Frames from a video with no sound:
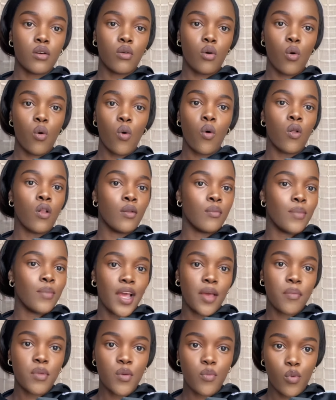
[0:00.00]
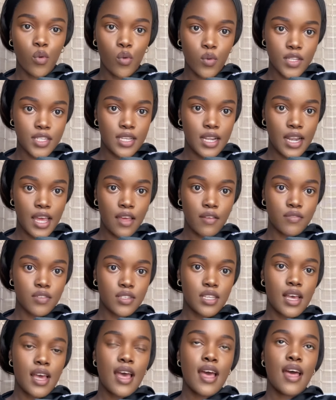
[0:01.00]
all black people were slaves,
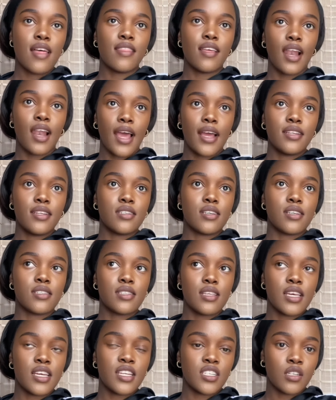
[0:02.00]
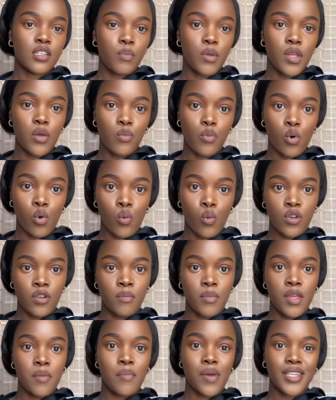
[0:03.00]
the lighter skinned people would
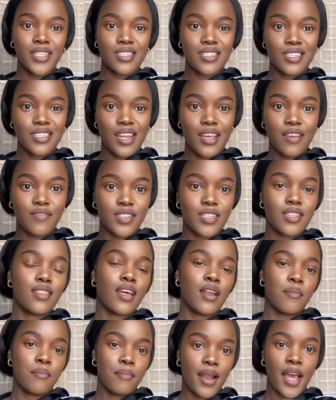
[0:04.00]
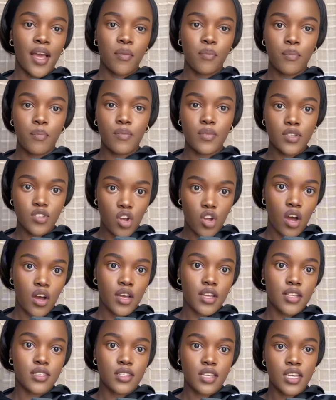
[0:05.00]
be better slaves than black people. Darker
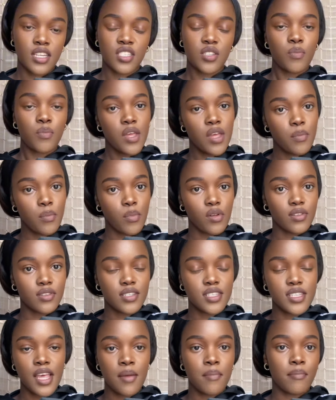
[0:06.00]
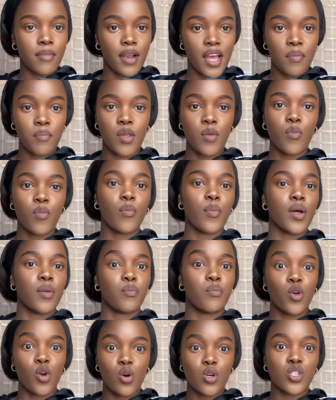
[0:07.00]
skinned people, same black people, but
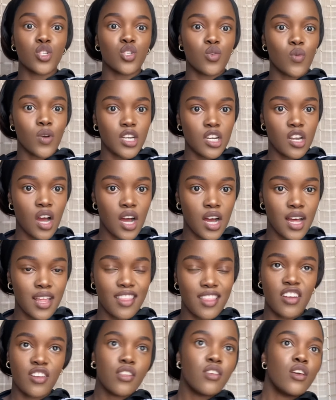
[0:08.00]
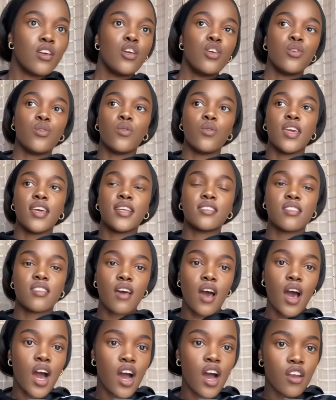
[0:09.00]
because you are darker, then you get the
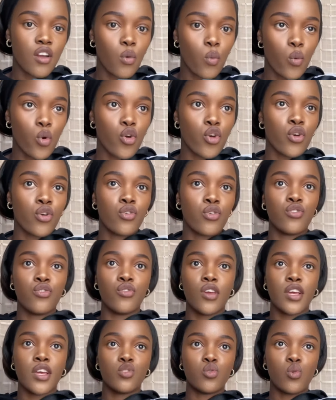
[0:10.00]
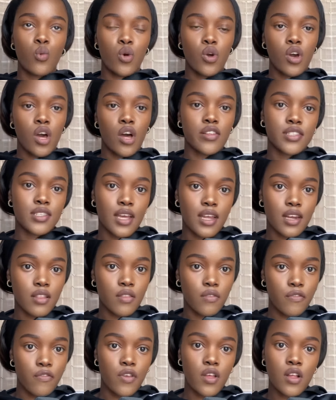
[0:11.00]
harder work, you get to work outside in the
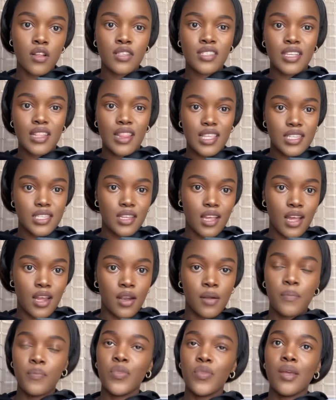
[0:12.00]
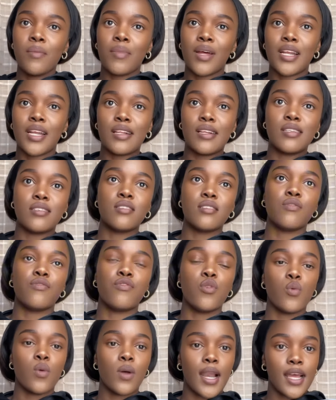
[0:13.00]
fields in the sun. But at least if
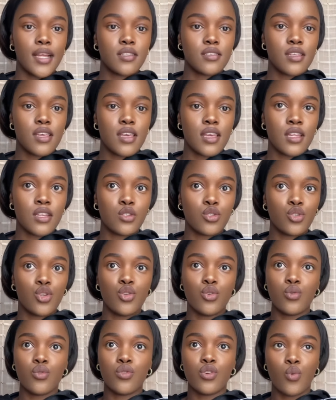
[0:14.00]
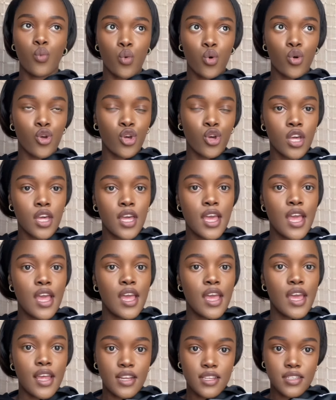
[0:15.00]
you were light skinned, you could work
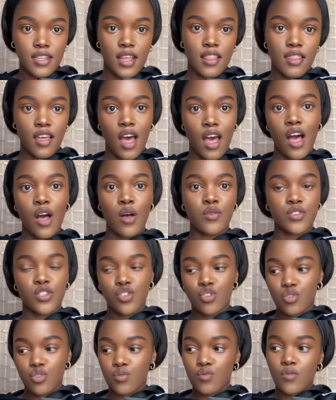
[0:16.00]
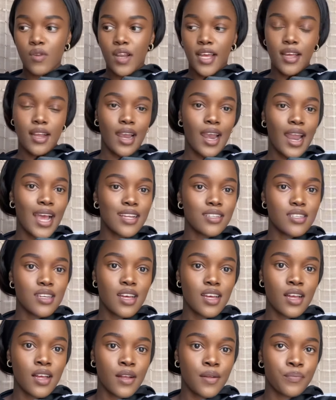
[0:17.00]
inside the house and do like
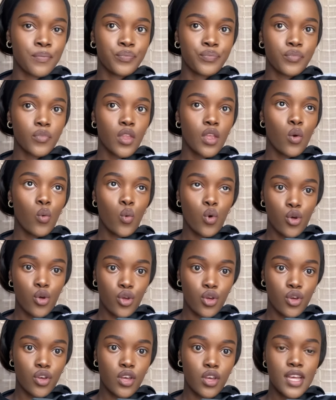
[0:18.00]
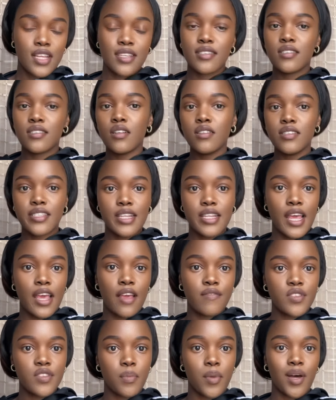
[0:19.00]
lighter work. Still
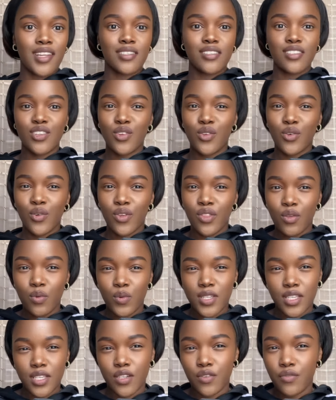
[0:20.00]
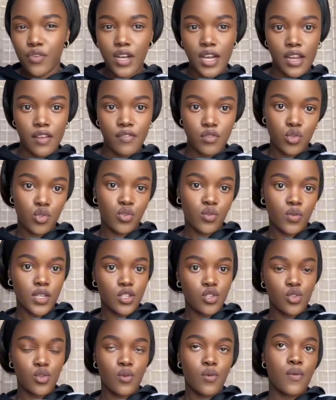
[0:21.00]
slaves, but you know, there was different levels to it.
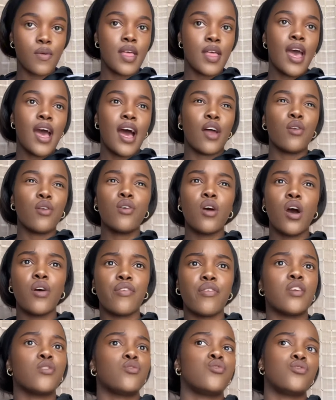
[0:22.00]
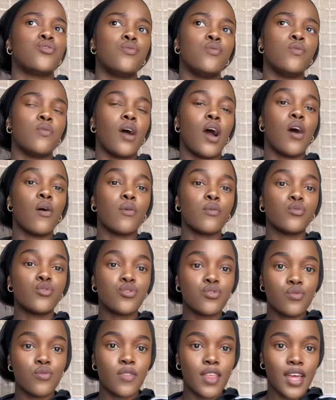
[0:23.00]
So I don't know how
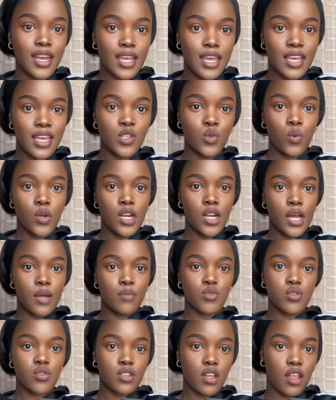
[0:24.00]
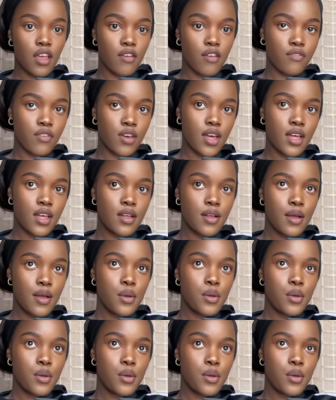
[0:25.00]
true that is when it comes to South Africa,